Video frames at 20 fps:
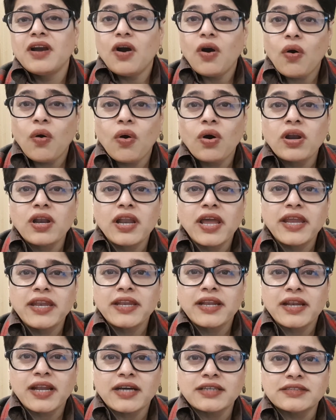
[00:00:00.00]
online
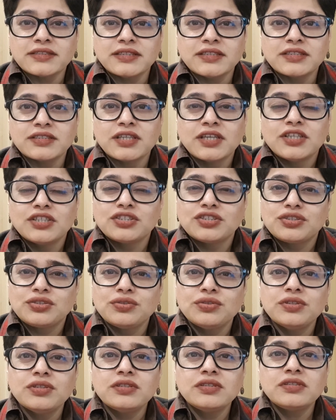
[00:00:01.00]
classes.
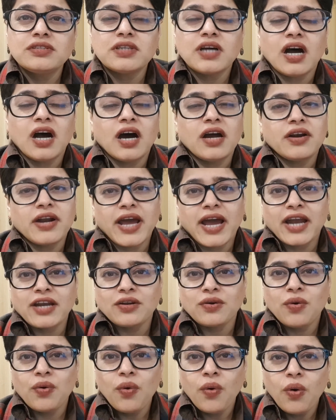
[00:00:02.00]
Students are at
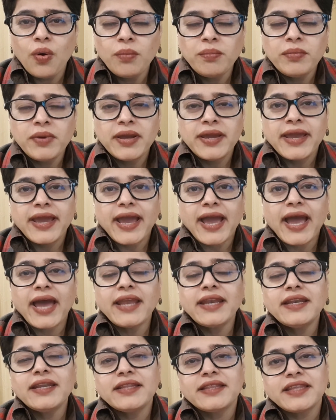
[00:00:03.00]
home
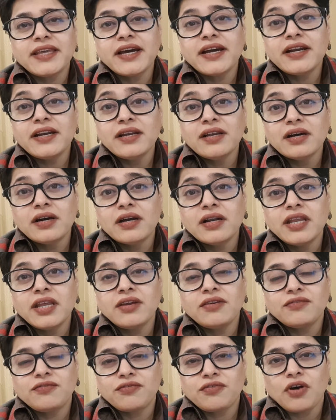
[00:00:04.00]
and they are
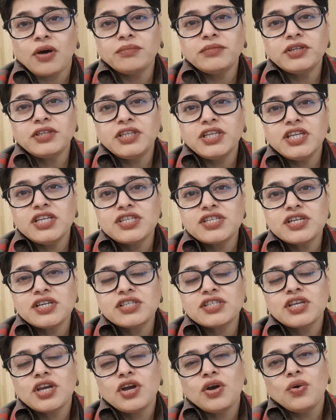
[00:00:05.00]
learning from the
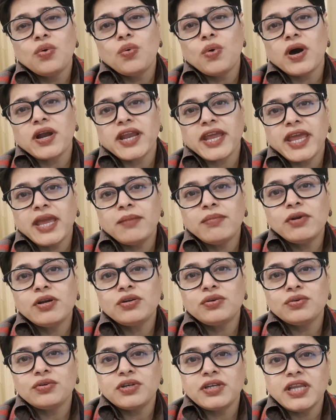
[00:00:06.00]
teachers who are able
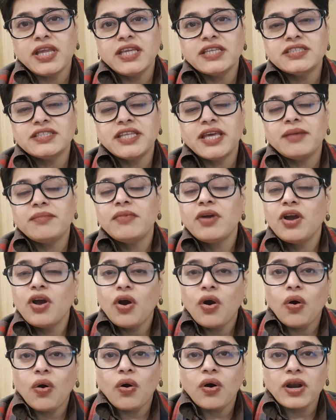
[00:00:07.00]
to teach them
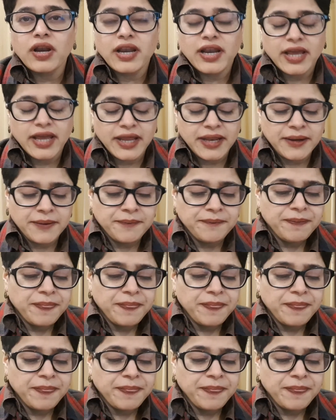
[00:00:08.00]
online.